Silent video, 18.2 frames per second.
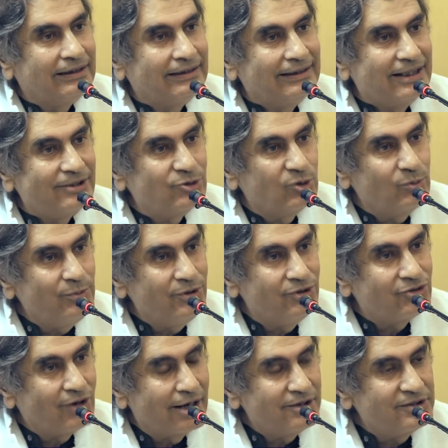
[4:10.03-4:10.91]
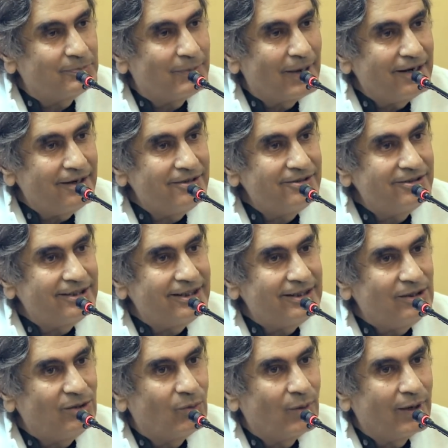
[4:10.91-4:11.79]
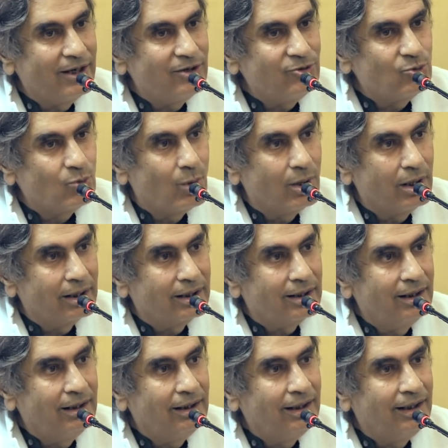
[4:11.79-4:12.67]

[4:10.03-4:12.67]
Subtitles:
There should be transparency in the way you work.